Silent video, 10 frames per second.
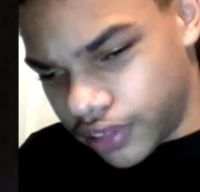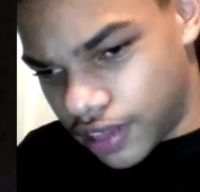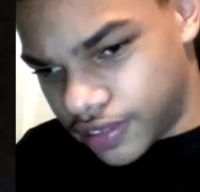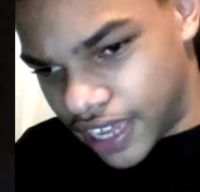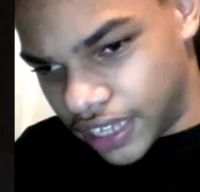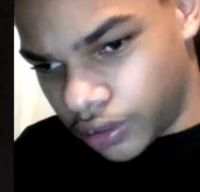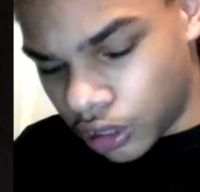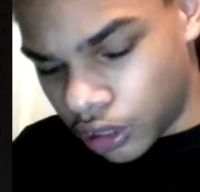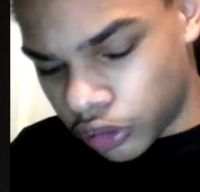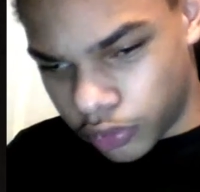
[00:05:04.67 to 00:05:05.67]
said that you're
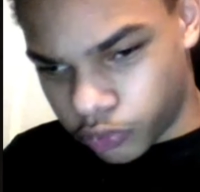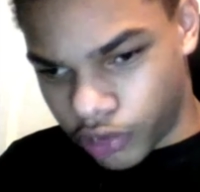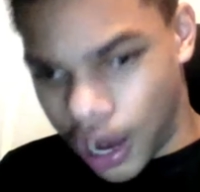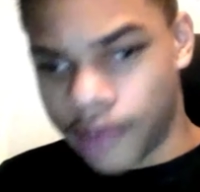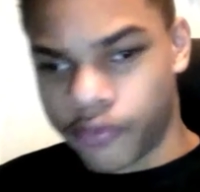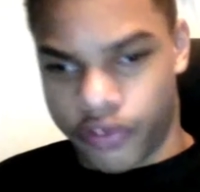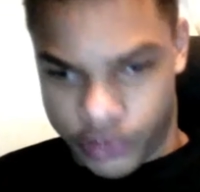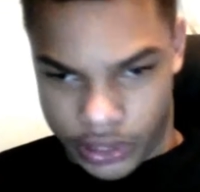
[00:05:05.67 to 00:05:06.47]
unsubscribed for